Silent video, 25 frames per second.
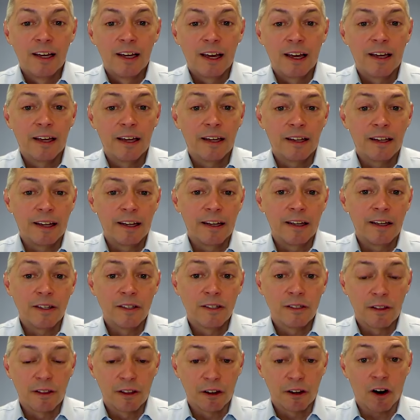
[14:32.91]
it
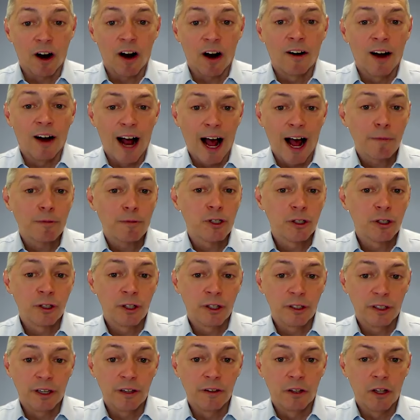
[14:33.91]
is, there are
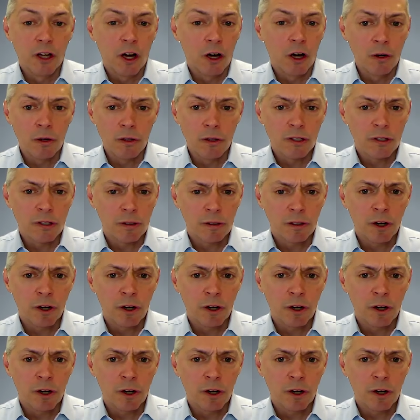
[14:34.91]
absolutely those,